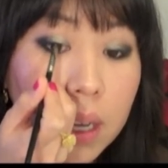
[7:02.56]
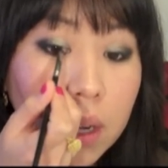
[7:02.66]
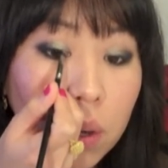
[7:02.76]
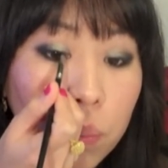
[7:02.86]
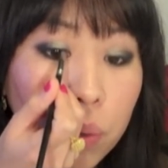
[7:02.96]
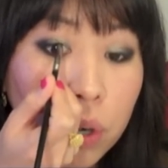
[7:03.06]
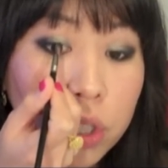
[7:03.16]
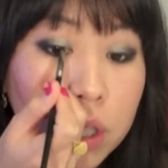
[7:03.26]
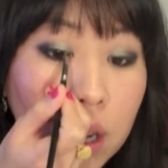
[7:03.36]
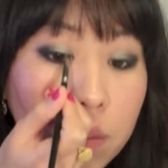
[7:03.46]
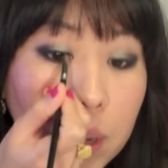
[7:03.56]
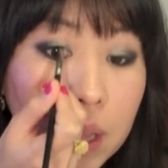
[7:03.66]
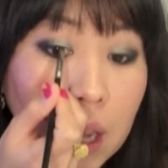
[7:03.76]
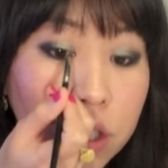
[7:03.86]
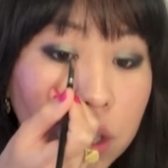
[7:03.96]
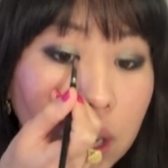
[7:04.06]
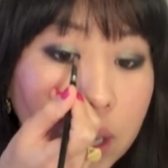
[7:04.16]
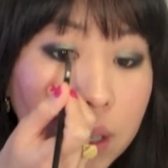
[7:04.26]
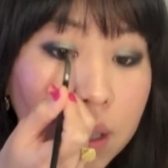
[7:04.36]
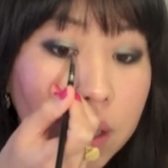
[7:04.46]
inner portion of my lash
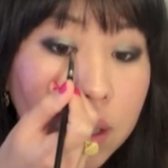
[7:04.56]
line.